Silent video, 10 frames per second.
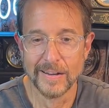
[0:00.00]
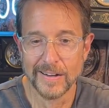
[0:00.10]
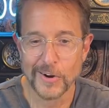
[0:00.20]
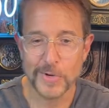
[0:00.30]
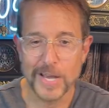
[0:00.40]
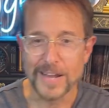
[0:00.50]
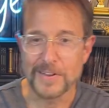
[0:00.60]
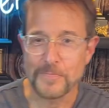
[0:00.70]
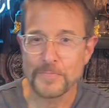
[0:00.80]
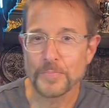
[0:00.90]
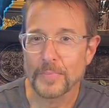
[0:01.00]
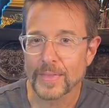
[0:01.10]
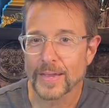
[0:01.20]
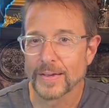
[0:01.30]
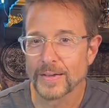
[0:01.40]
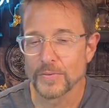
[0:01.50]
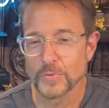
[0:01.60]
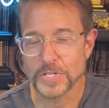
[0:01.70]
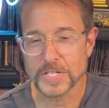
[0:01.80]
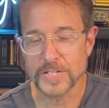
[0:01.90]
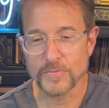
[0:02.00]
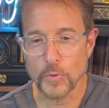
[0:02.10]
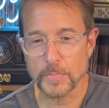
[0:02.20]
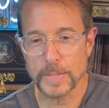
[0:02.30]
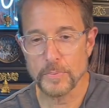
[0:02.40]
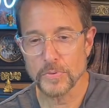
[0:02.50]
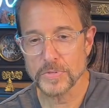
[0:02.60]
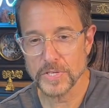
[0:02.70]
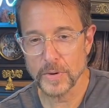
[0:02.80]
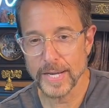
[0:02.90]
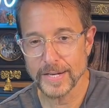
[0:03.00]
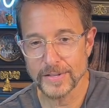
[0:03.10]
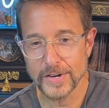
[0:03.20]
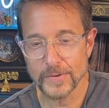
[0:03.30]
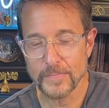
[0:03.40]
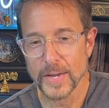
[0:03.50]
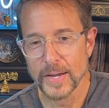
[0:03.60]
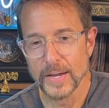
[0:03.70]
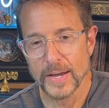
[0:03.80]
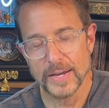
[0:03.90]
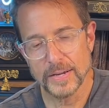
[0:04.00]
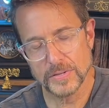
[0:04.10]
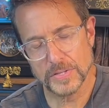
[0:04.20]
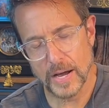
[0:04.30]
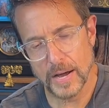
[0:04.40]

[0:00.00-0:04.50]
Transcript: Okay. 64 people still hanging in there. Is